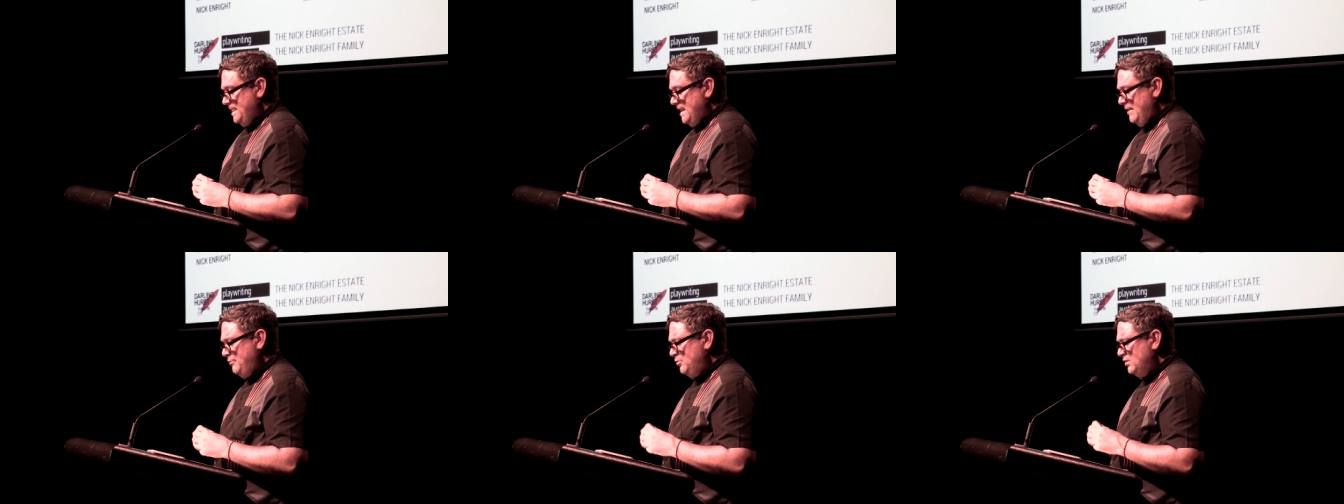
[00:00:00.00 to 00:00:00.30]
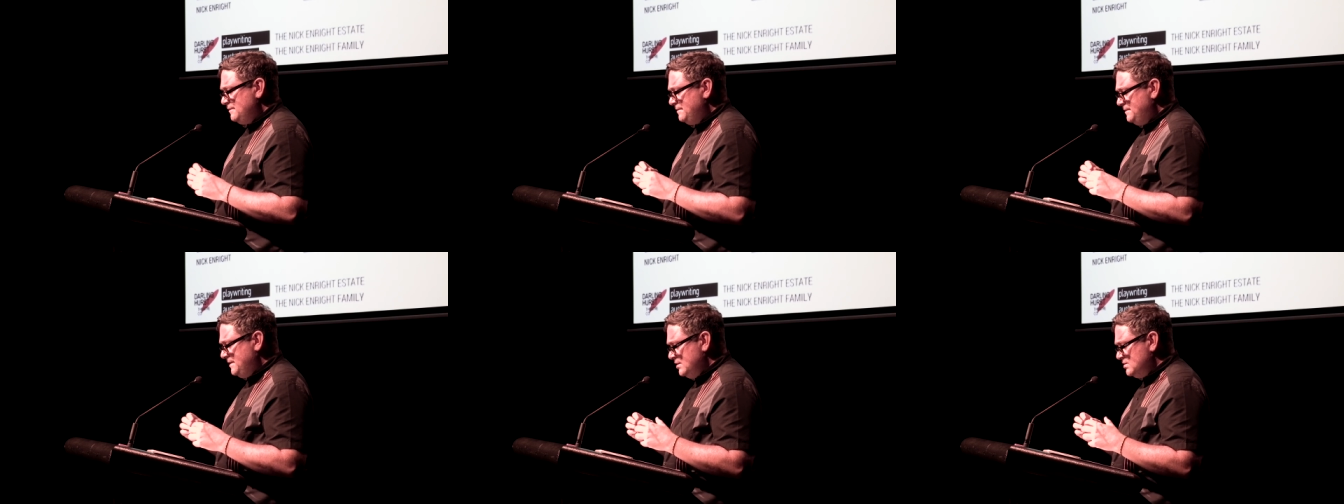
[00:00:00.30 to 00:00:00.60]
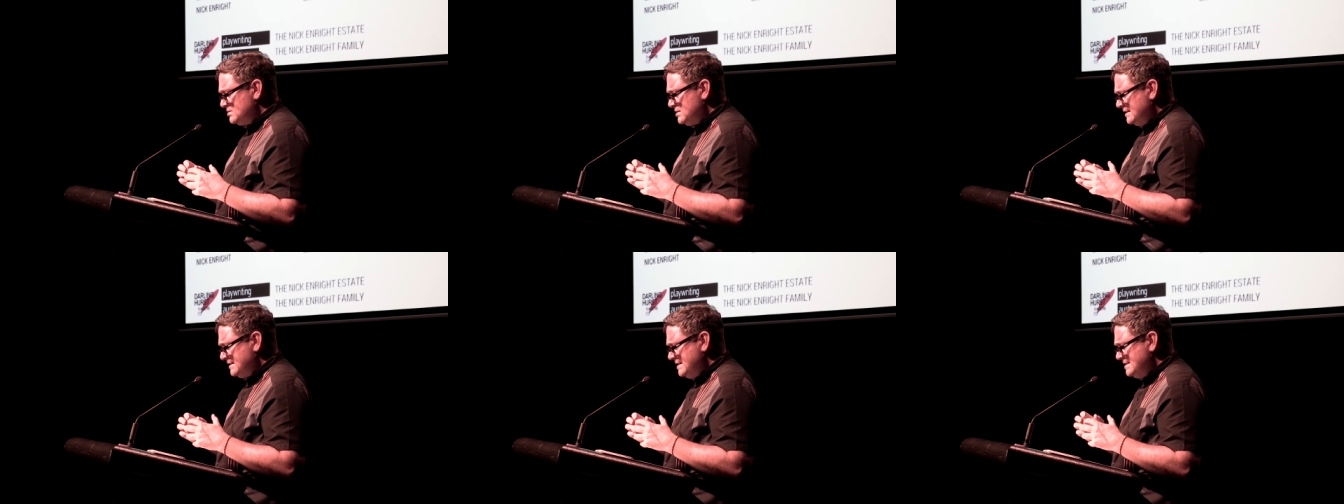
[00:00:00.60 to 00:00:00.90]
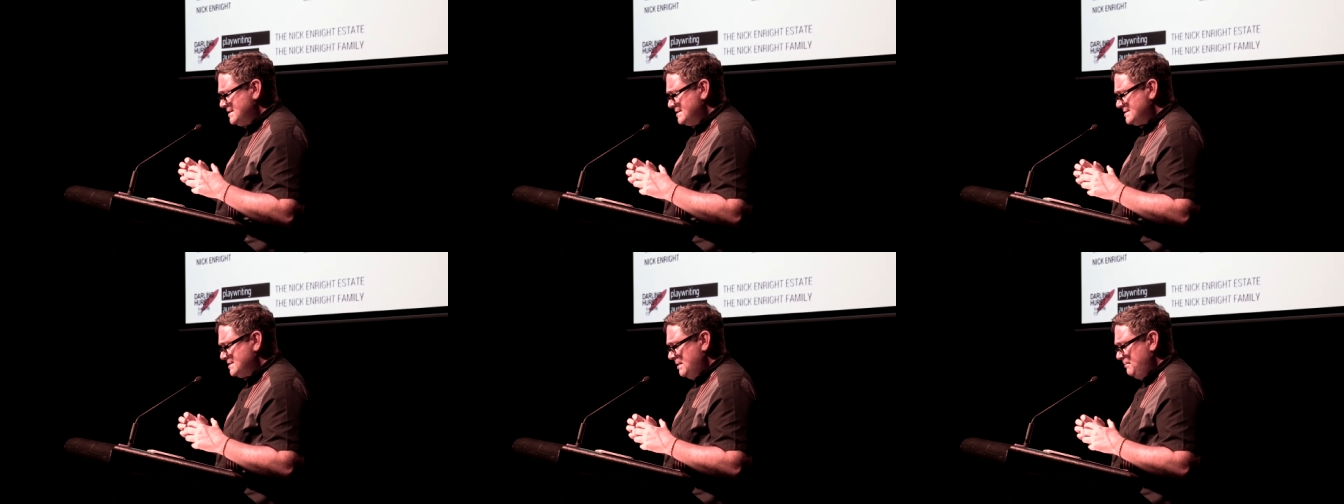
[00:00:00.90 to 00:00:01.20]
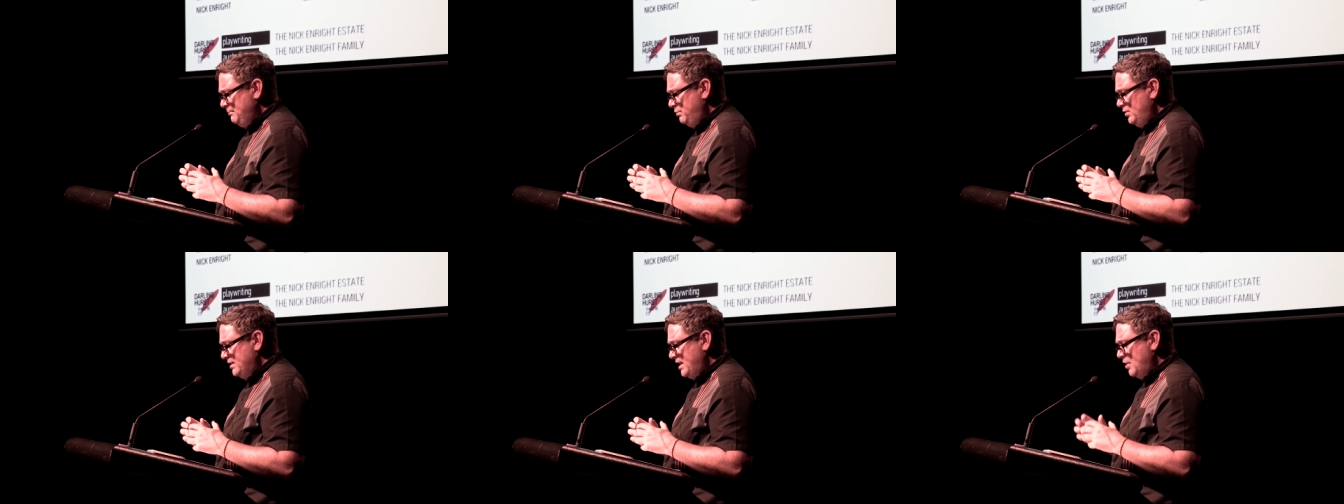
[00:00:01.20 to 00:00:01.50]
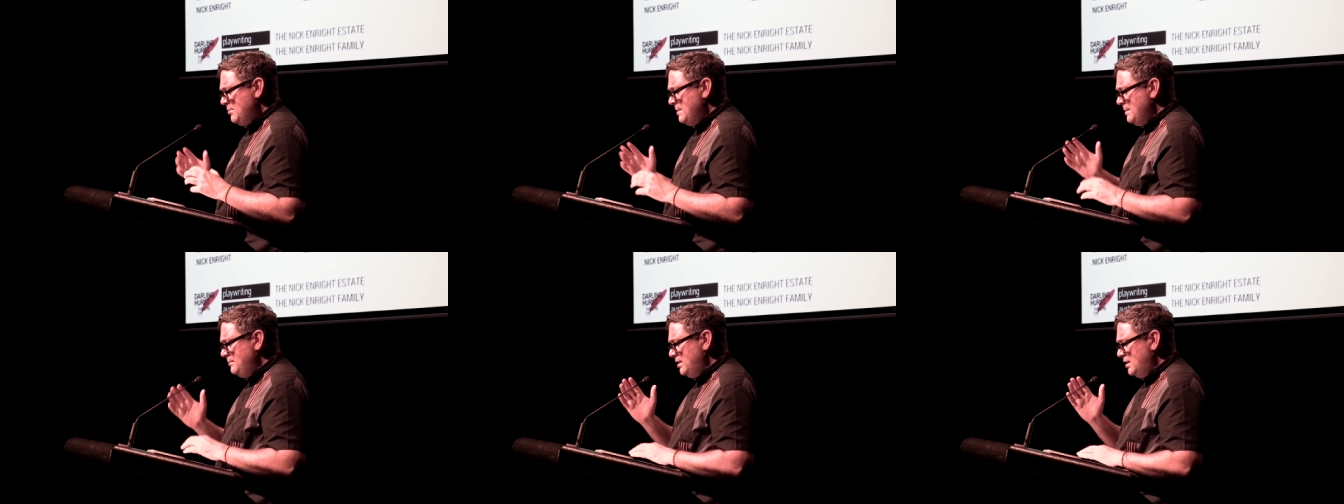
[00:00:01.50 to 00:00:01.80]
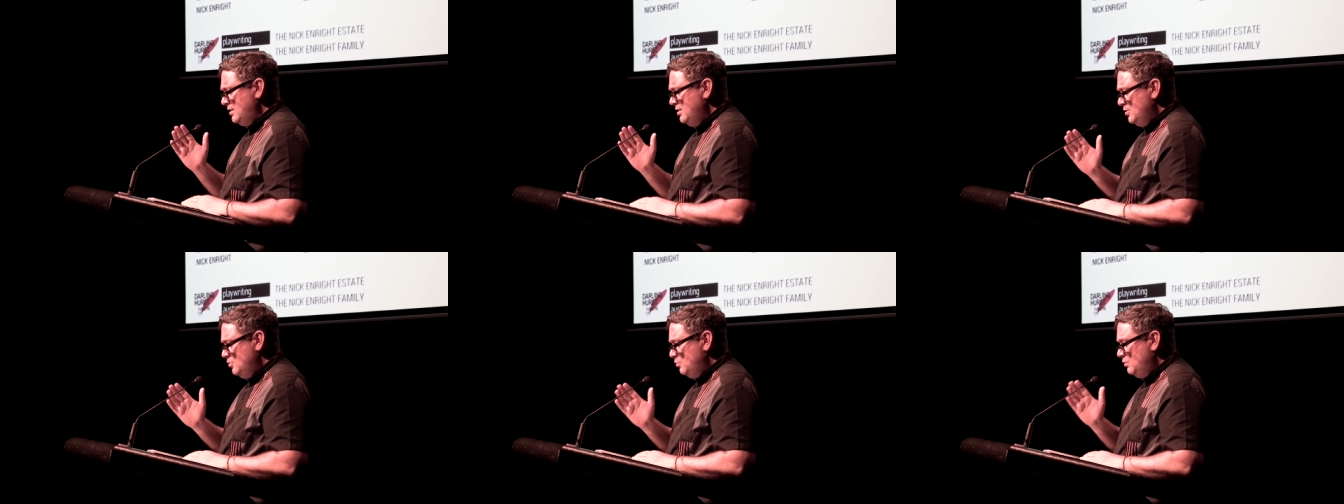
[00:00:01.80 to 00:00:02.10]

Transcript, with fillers: Everyone feels like this at some point. I remember